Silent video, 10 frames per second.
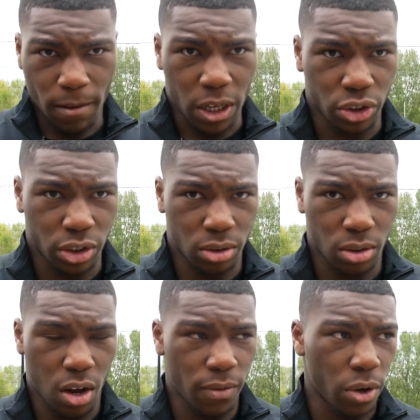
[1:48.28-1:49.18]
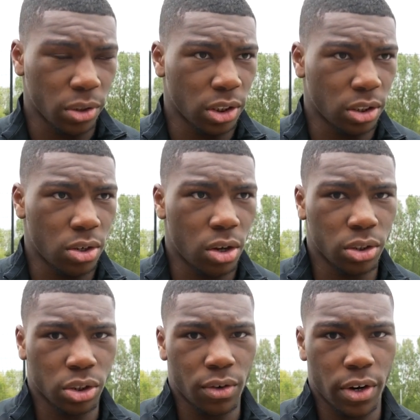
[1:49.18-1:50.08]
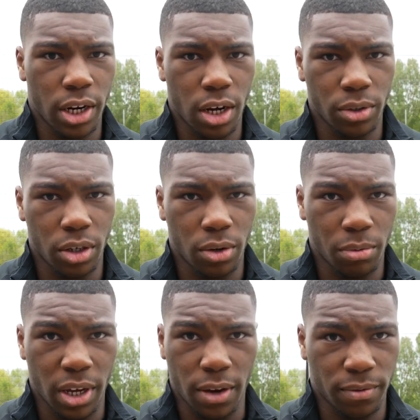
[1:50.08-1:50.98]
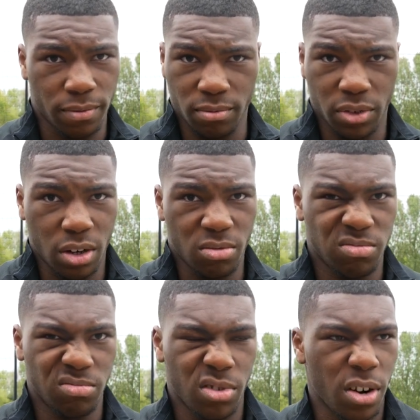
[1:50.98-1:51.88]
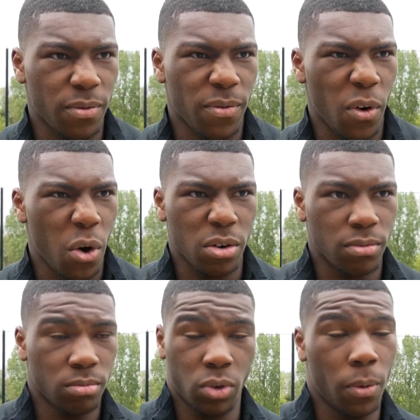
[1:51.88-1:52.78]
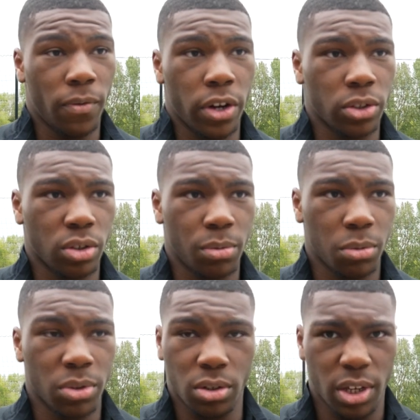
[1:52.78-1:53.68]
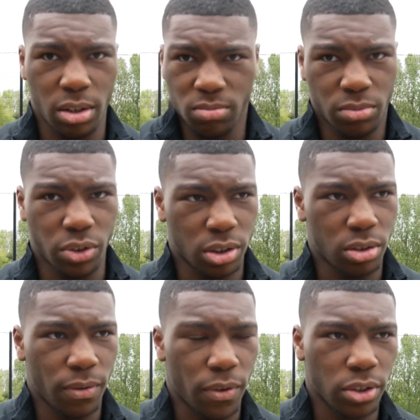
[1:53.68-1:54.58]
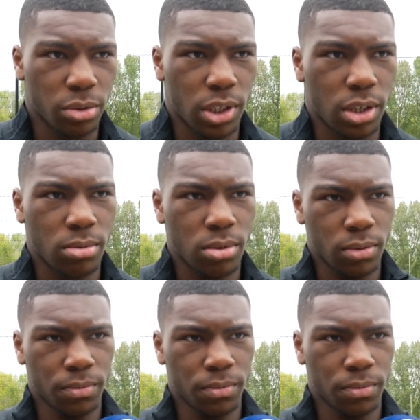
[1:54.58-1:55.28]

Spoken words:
now it's just all focus is on Aldershot right now, you know, and we have, you know, around 4 cup finals coming up. So, yeah, I'm just looking forward to it now.